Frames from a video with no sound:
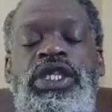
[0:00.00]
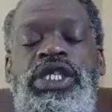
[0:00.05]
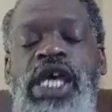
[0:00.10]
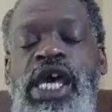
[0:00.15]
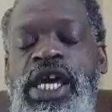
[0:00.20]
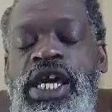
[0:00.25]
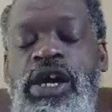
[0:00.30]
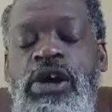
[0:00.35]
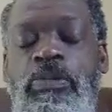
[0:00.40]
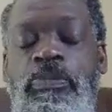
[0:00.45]

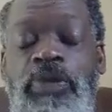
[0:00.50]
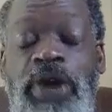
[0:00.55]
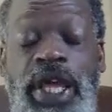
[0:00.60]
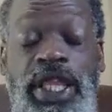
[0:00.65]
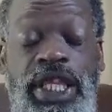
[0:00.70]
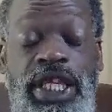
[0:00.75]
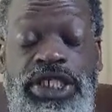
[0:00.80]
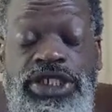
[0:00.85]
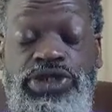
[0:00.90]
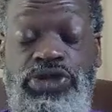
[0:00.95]
Take your
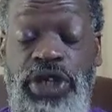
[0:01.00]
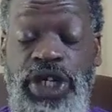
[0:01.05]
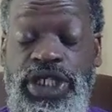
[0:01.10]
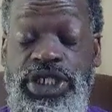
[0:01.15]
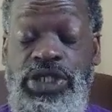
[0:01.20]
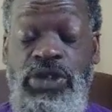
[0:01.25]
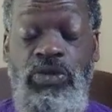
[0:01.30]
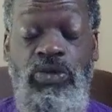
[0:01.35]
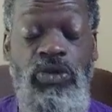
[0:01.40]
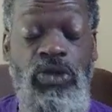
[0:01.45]
breath and drink
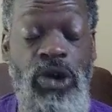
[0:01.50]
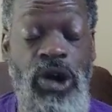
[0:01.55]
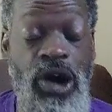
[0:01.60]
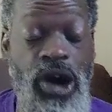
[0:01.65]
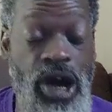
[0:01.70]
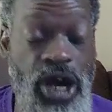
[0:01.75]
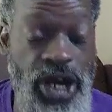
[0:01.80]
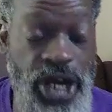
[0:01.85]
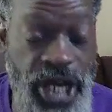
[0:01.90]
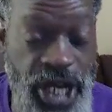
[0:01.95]
some
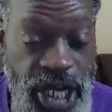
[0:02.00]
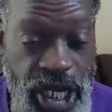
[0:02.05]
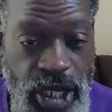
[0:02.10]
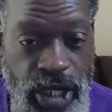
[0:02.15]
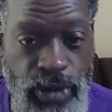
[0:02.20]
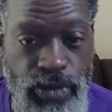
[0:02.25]
water.